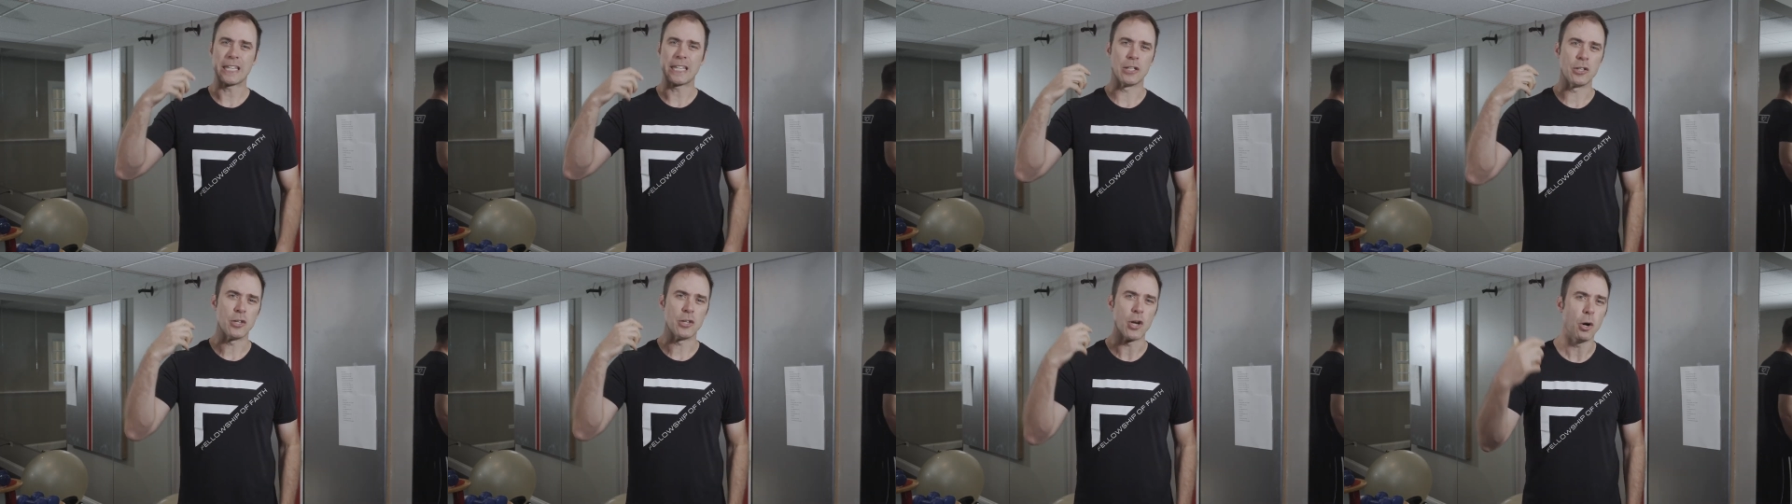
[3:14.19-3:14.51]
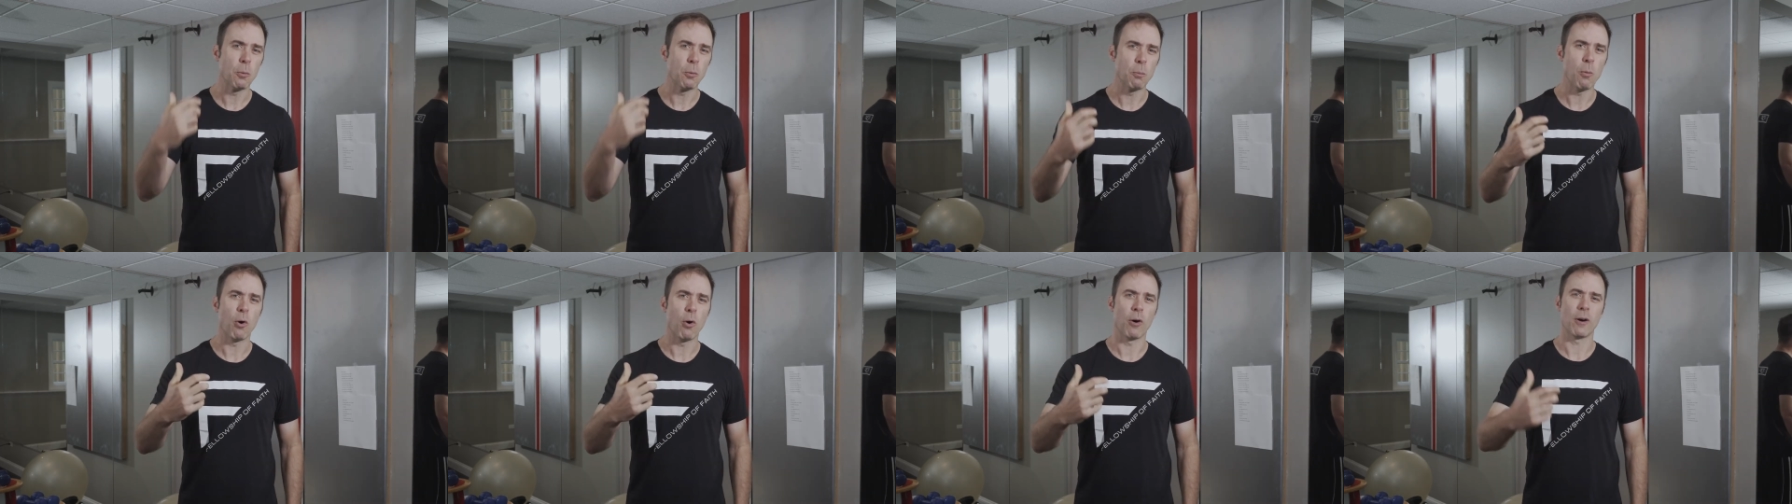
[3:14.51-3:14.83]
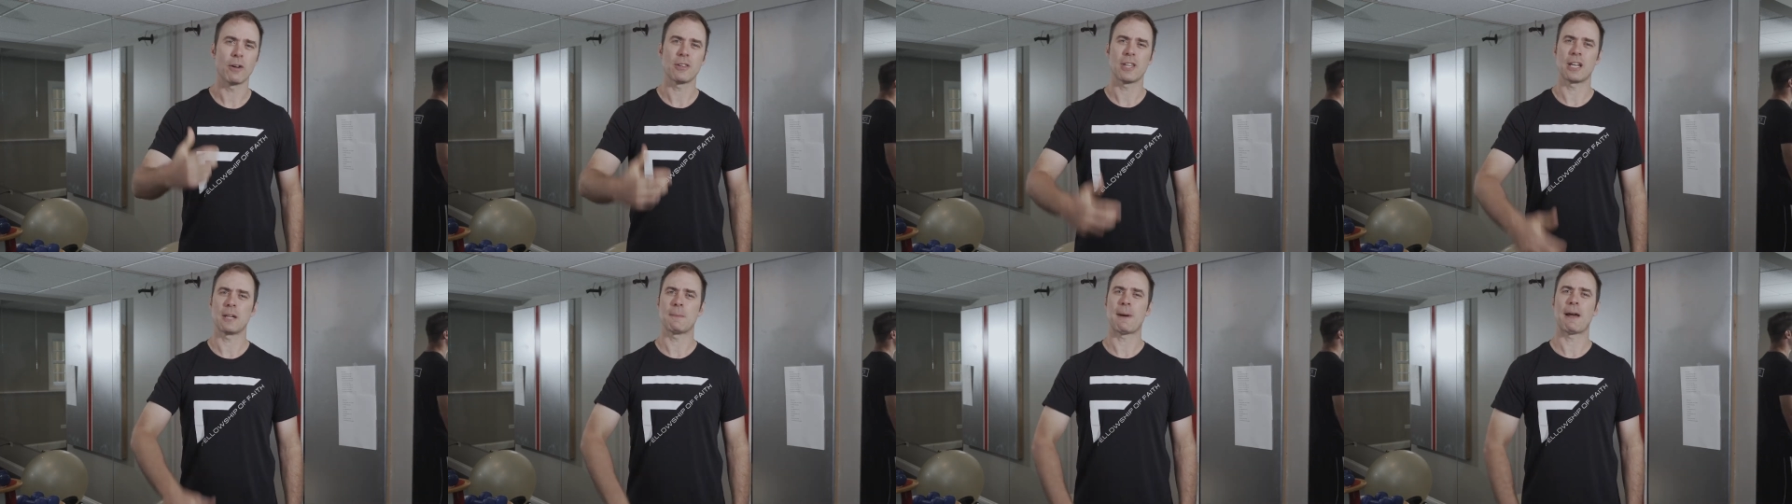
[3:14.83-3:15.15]
you no more
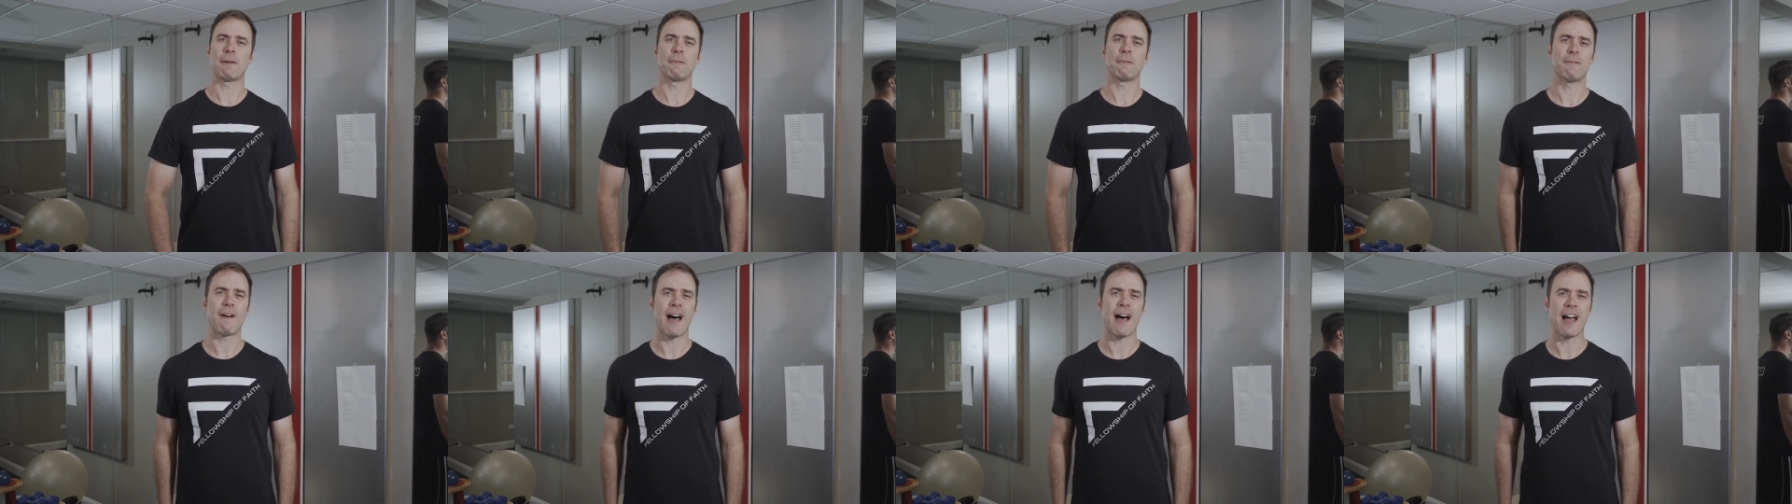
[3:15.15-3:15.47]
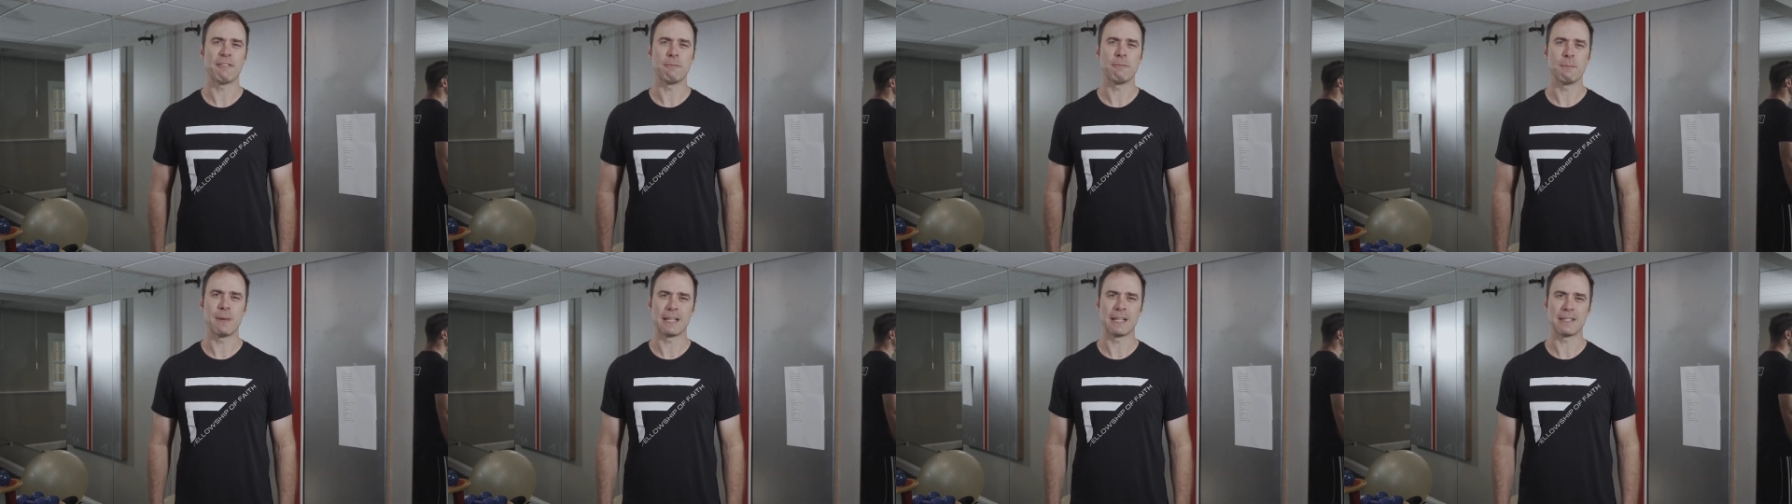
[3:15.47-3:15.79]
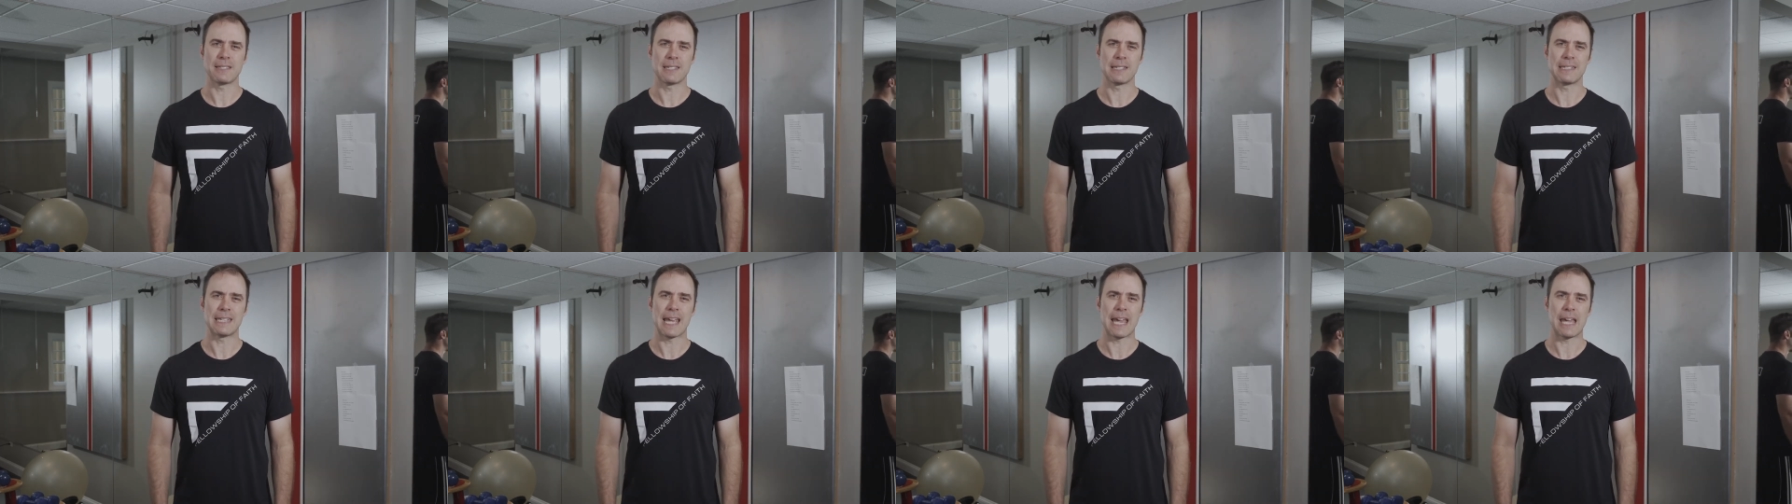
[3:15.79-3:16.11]
than about 5
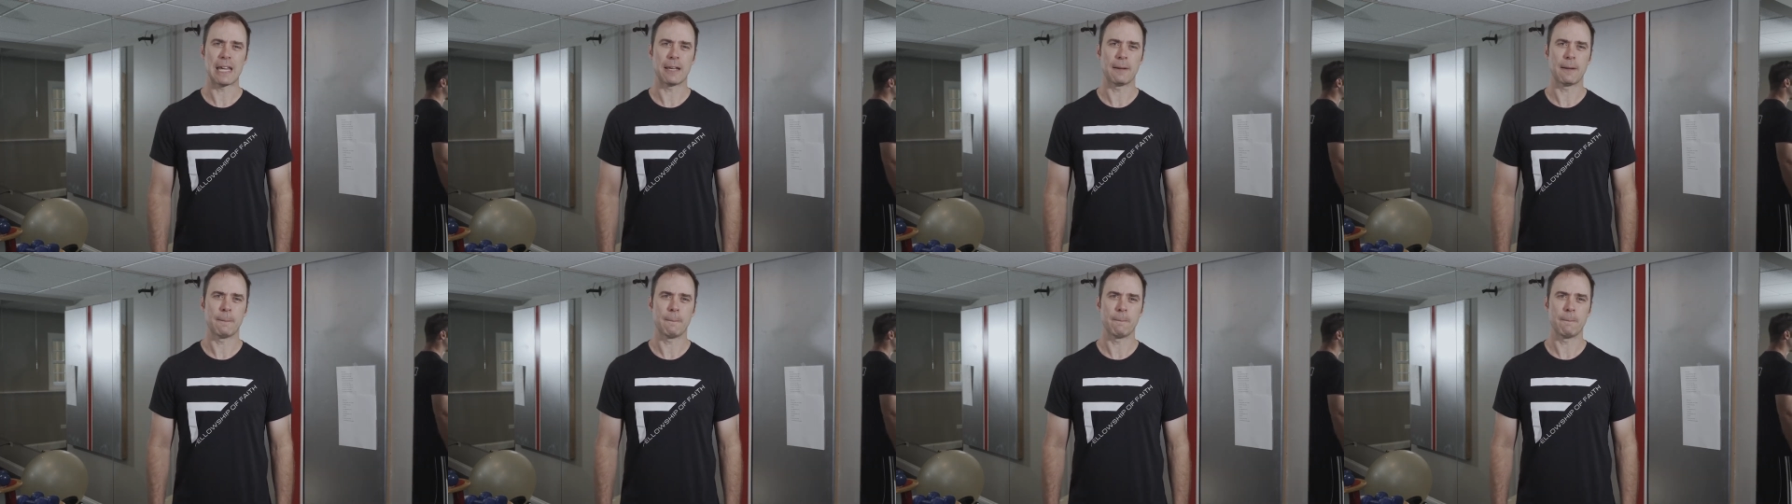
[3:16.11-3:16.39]
minutes a day.